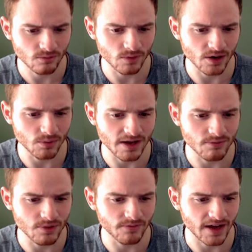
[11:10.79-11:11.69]
where we
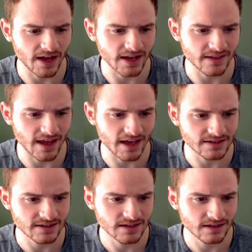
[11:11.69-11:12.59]
will find
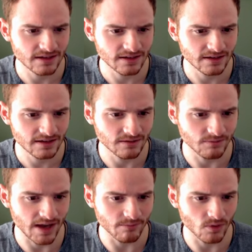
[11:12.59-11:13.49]
that
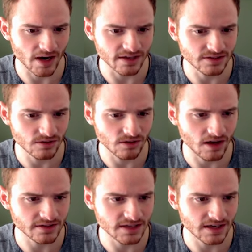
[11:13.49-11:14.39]
we have more SEO
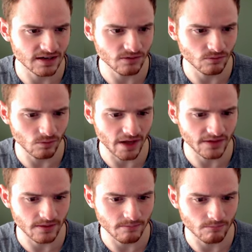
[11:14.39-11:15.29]
content
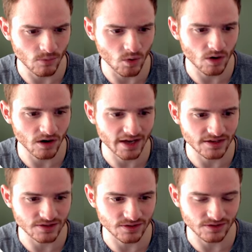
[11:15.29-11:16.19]
with more
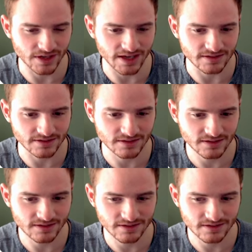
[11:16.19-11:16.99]
internal links.